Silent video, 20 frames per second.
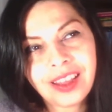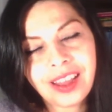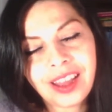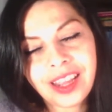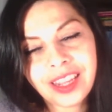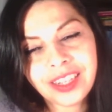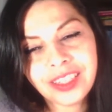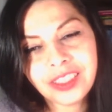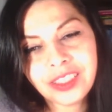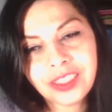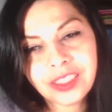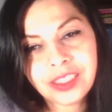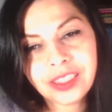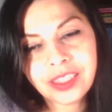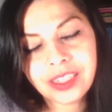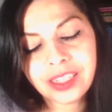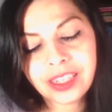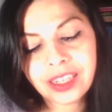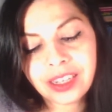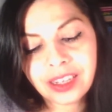I
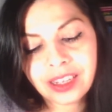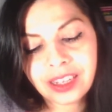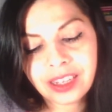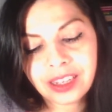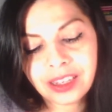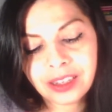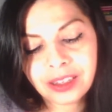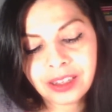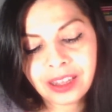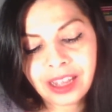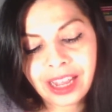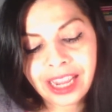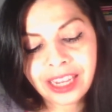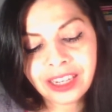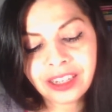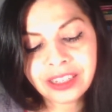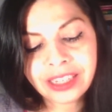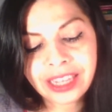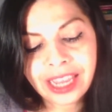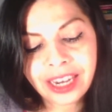look
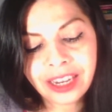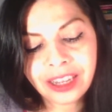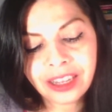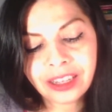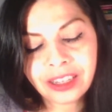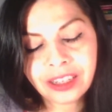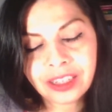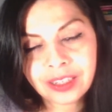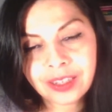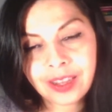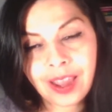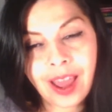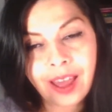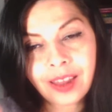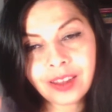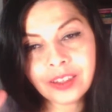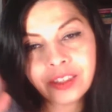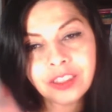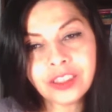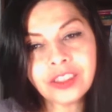at a
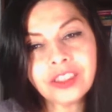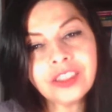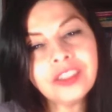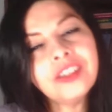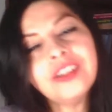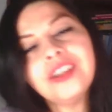calendar,